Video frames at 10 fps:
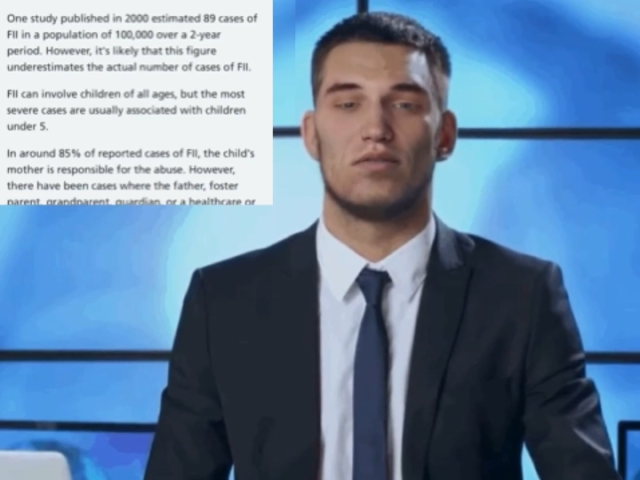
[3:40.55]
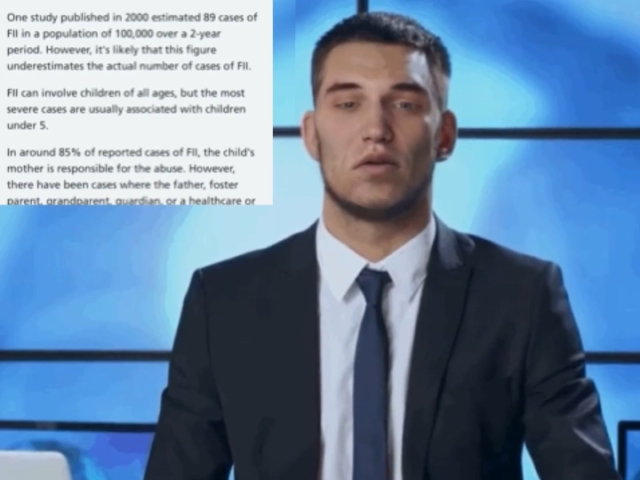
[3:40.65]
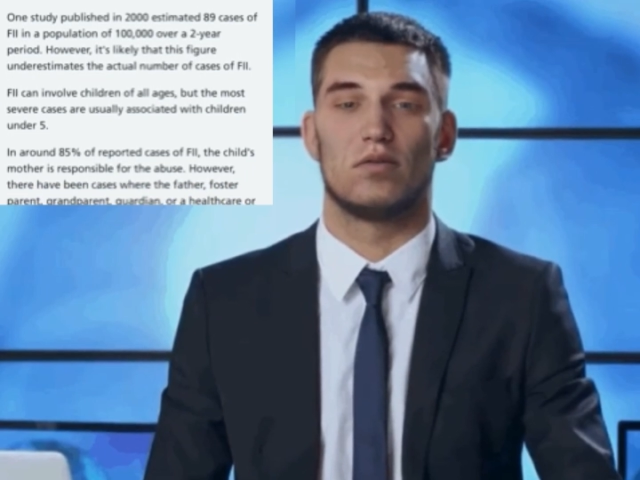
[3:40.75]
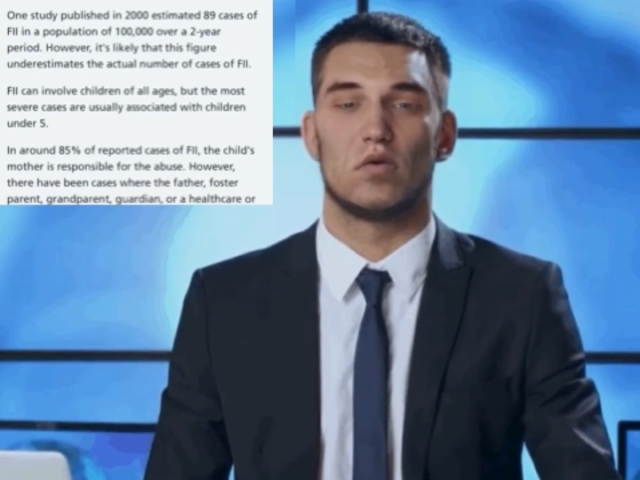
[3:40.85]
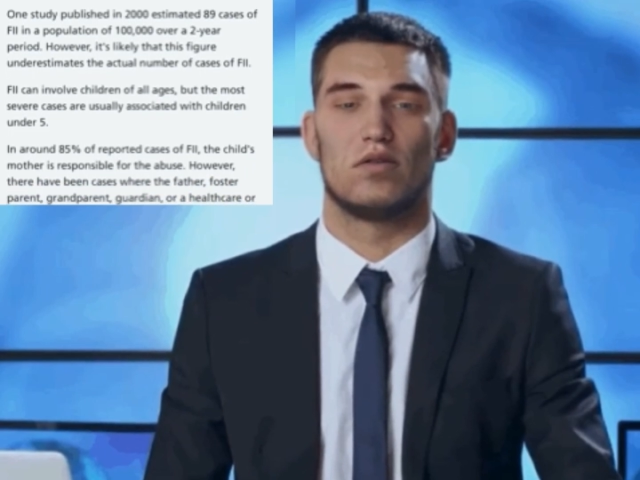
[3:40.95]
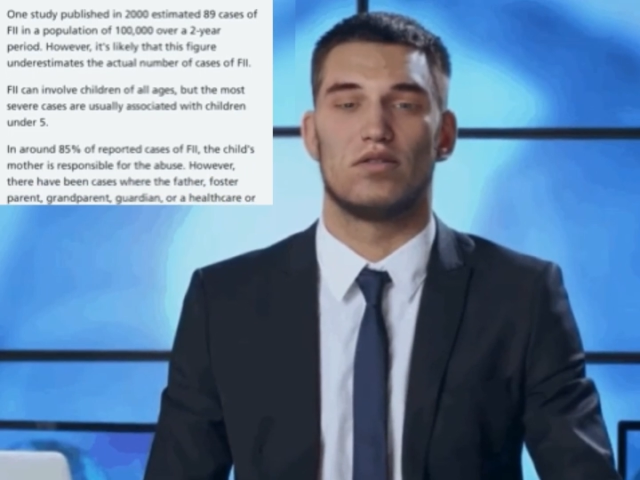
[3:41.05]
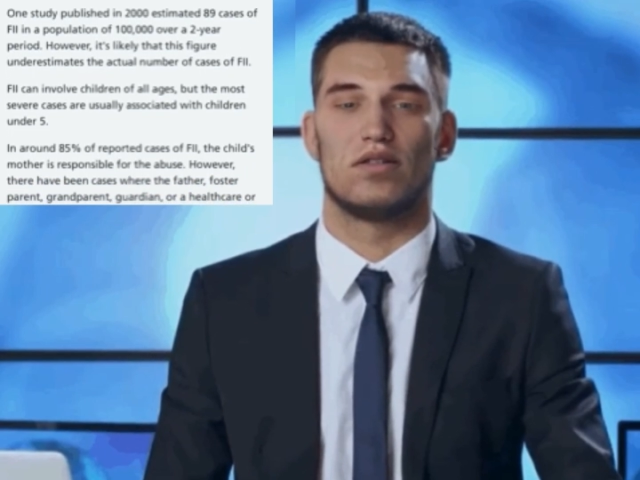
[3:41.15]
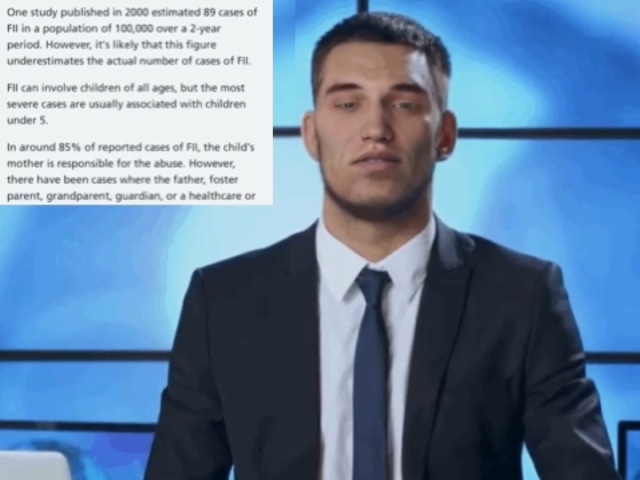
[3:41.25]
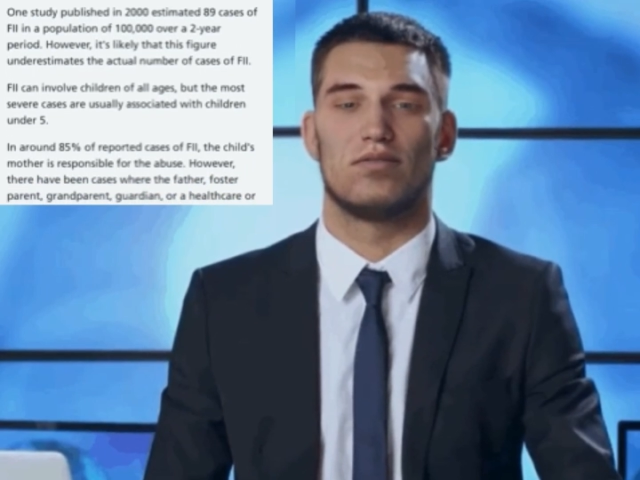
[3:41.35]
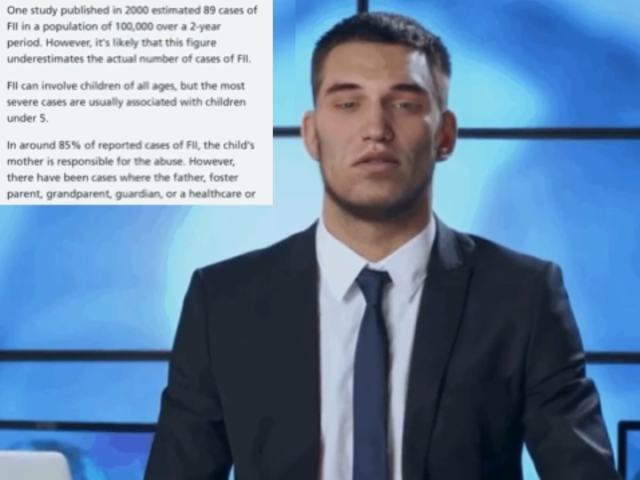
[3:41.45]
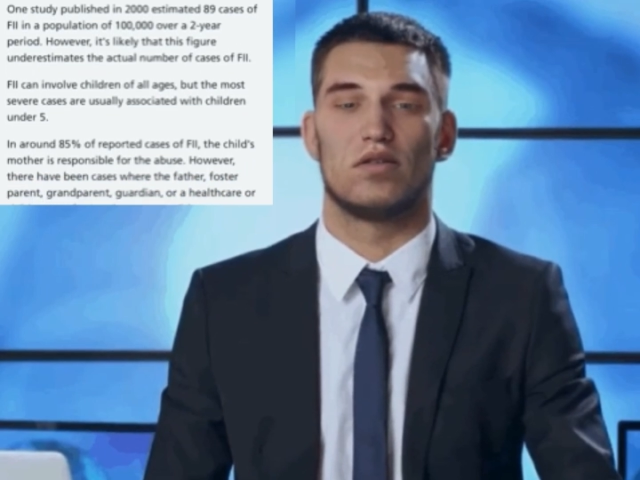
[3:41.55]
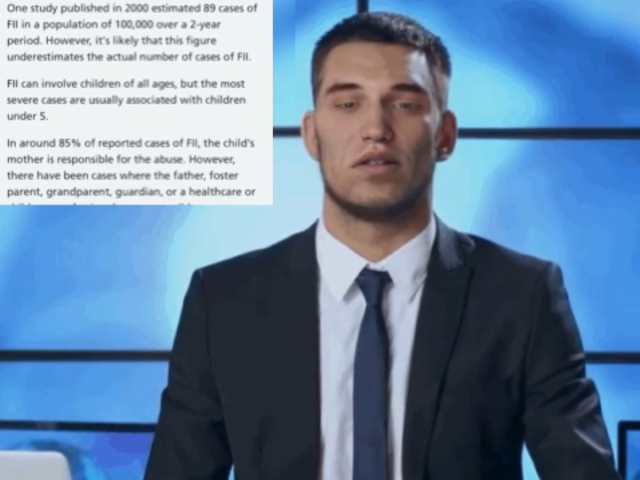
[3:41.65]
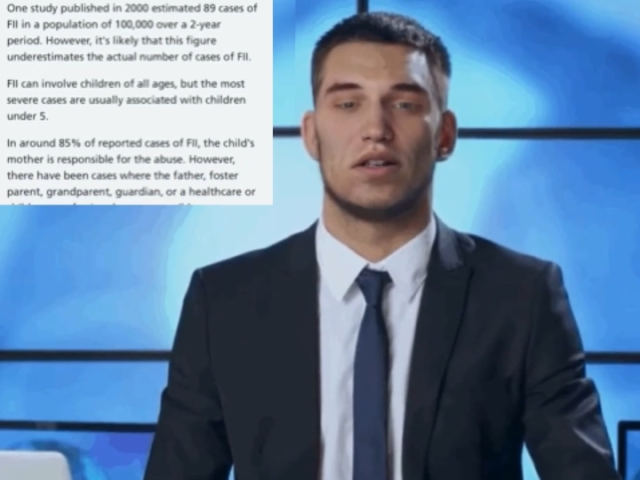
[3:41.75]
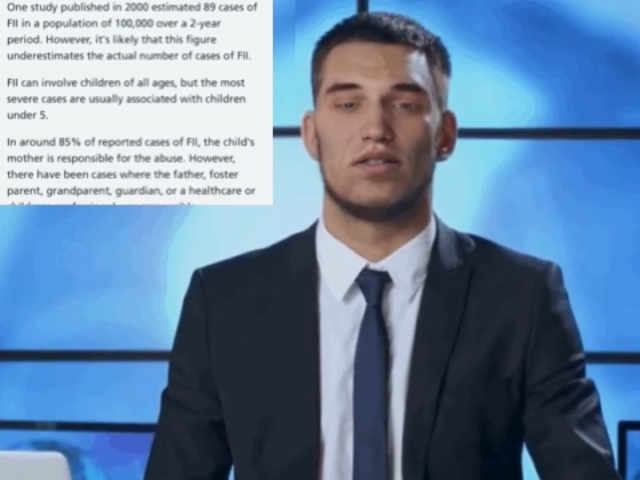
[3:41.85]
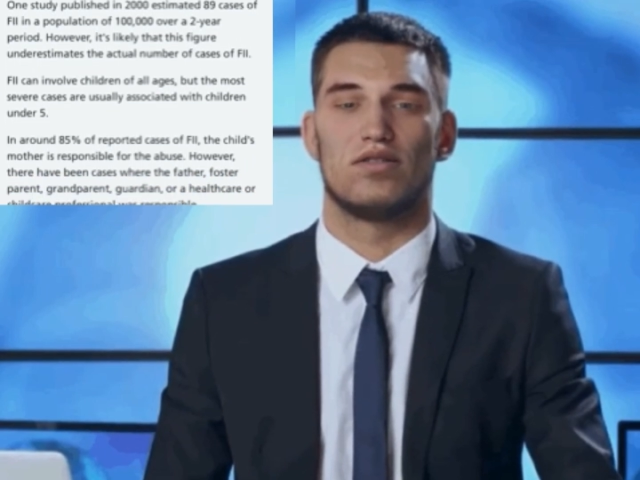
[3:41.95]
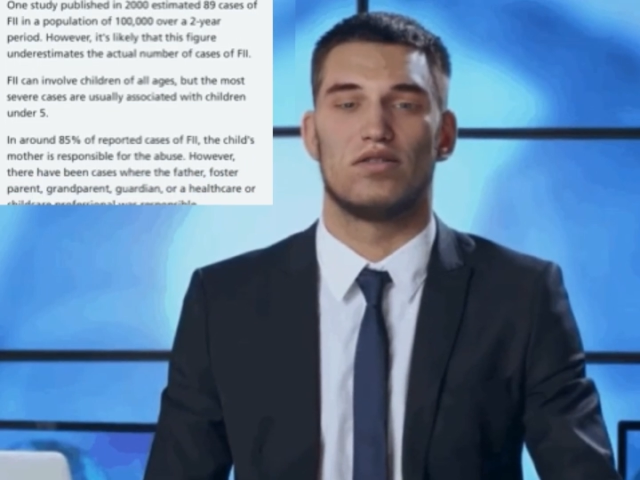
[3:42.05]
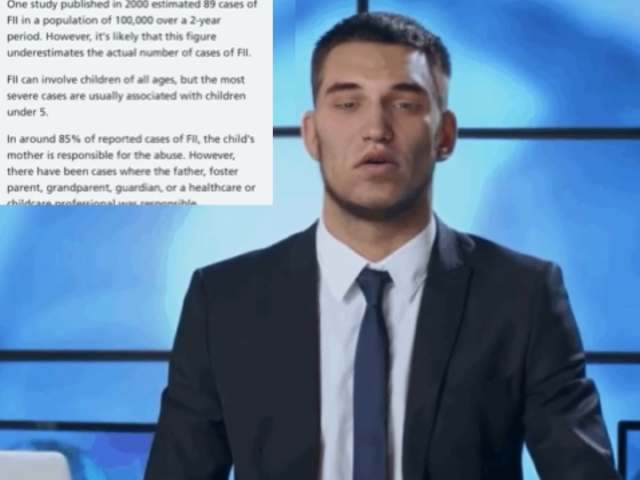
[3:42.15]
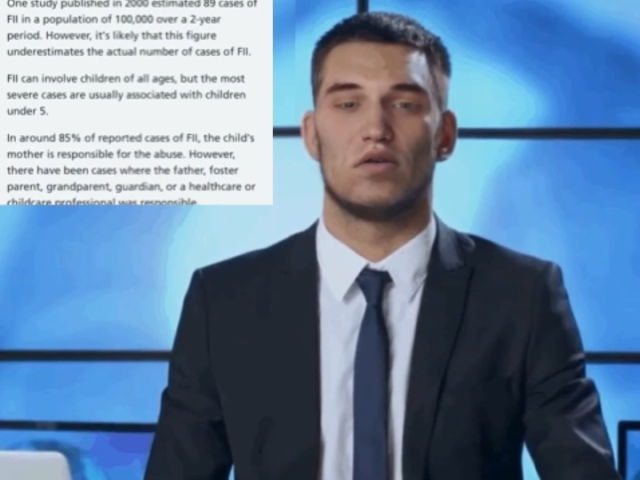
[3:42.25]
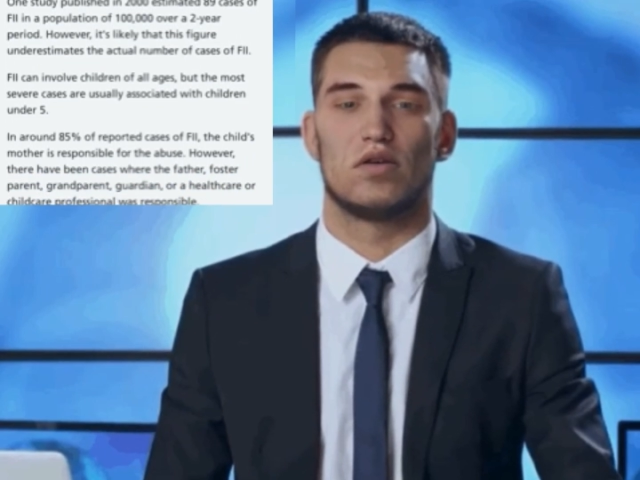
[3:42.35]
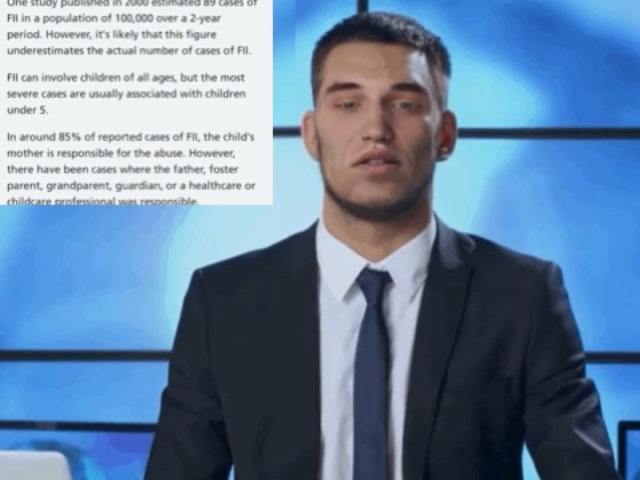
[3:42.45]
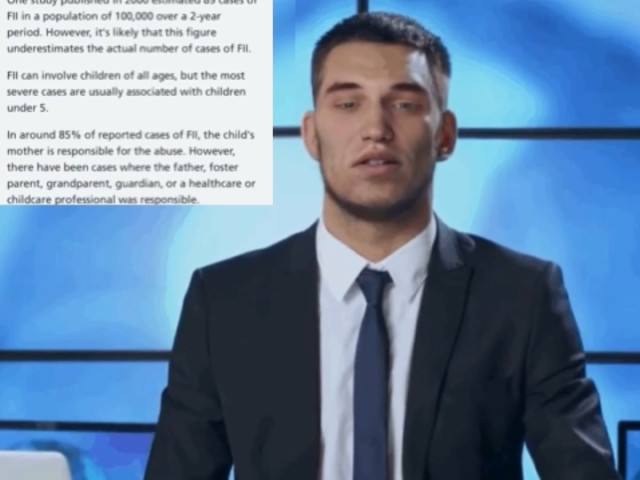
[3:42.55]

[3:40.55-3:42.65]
but most severe cases usually